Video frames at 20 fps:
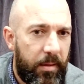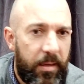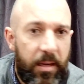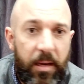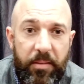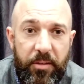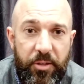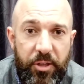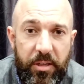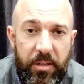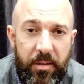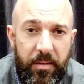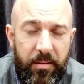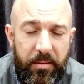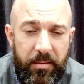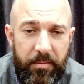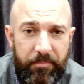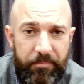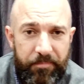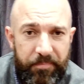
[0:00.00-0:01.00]

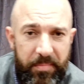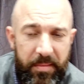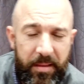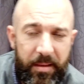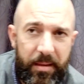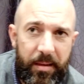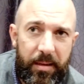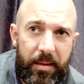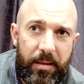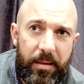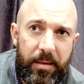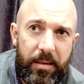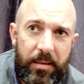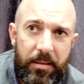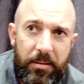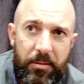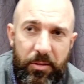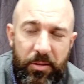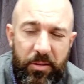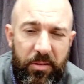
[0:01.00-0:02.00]
Carthaginians
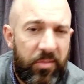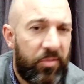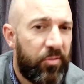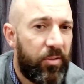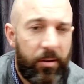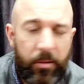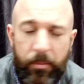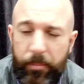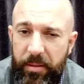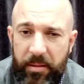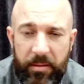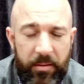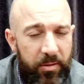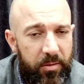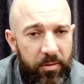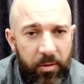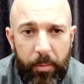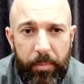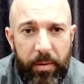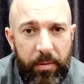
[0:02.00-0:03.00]
struggled with
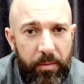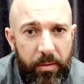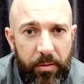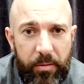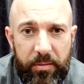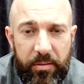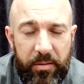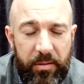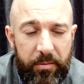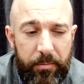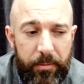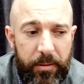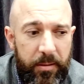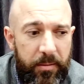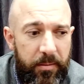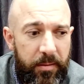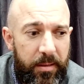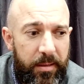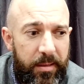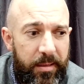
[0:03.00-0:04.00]
combat rolls as
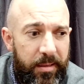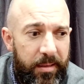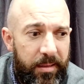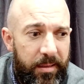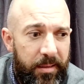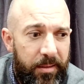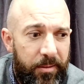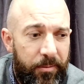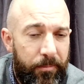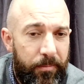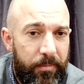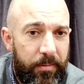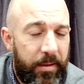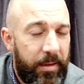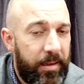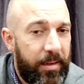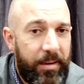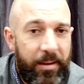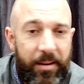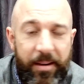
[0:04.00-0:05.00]
well.
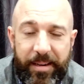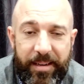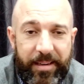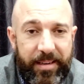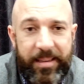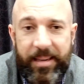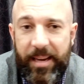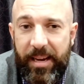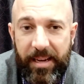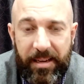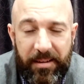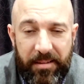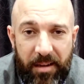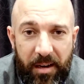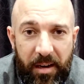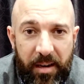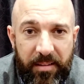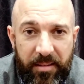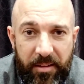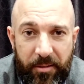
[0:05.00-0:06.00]
And I
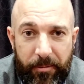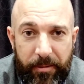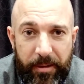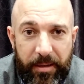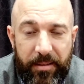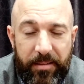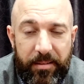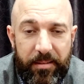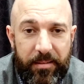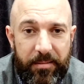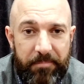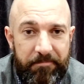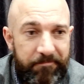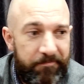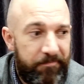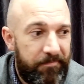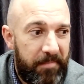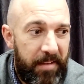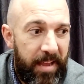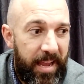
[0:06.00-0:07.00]
as the Greeks,
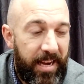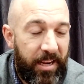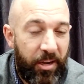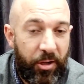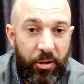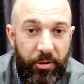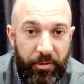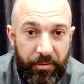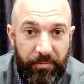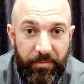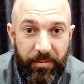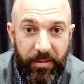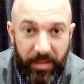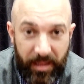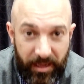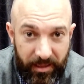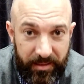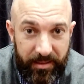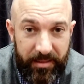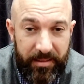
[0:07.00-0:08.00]
had a lot of
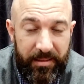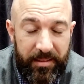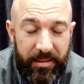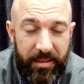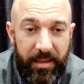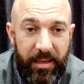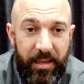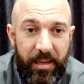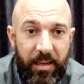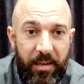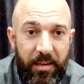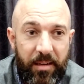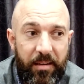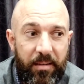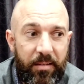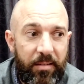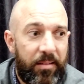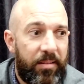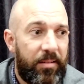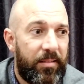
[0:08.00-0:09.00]
luck
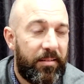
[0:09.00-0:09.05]
and